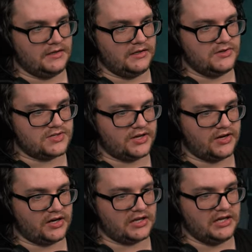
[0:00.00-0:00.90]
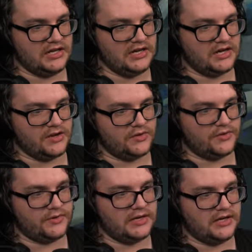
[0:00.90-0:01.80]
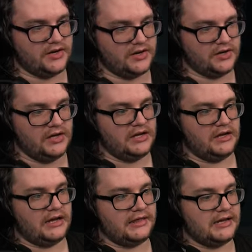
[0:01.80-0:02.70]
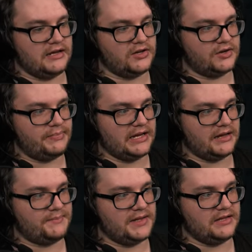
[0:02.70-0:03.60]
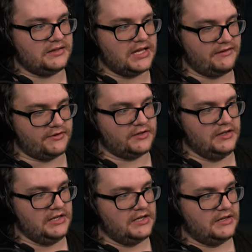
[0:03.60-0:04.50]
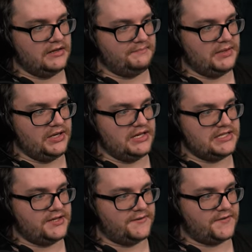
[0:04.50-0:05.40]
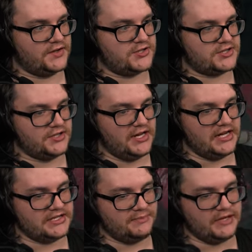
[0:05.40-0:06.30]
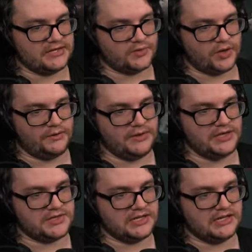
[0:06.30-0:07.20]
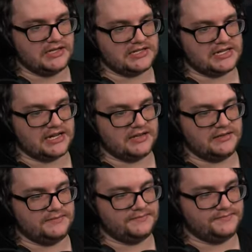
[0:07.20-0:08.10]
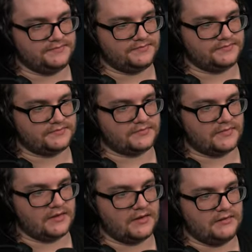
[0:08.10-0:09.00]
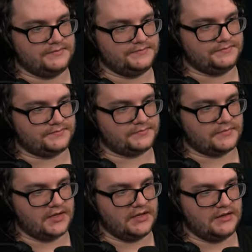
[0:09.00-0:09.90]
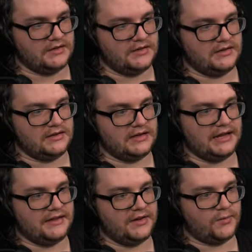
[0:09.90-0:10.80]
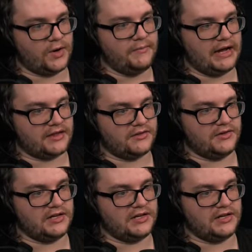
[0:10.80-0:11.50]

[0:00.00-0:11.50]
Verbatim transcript: Use the heart key to go through here and then you're going to pick up the lever. Put it into the first slot because we're going to be using it in a second. And then run back through